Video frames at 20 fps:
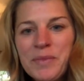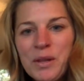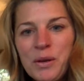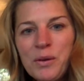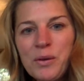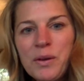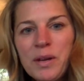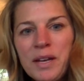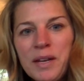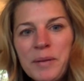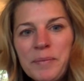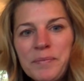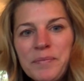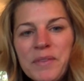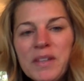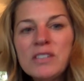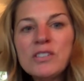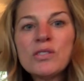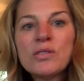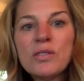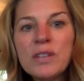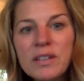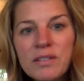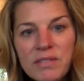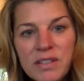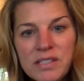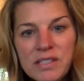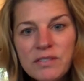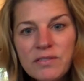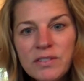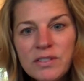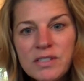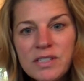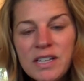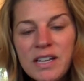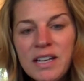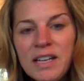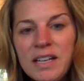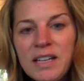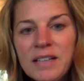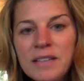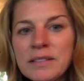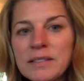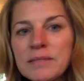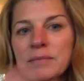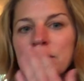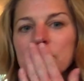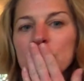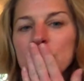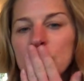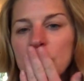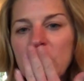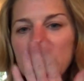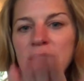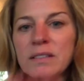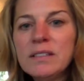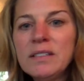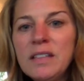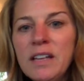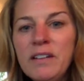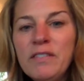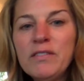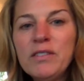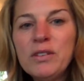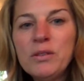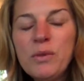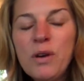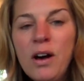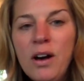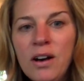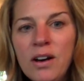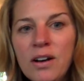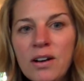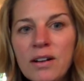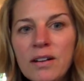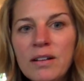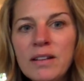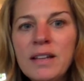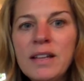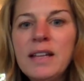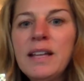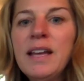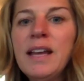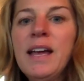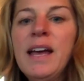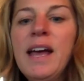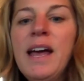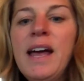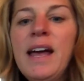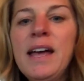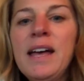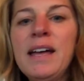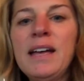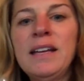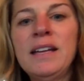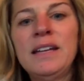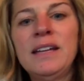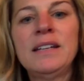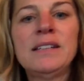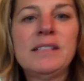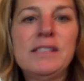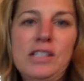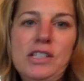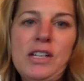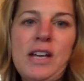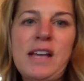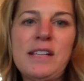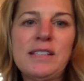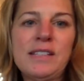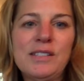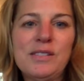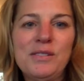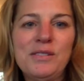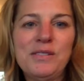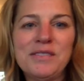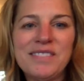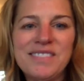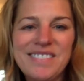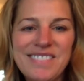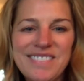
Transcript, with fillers: Okay, enjoy the rest of your day. Love you all, and chat soon.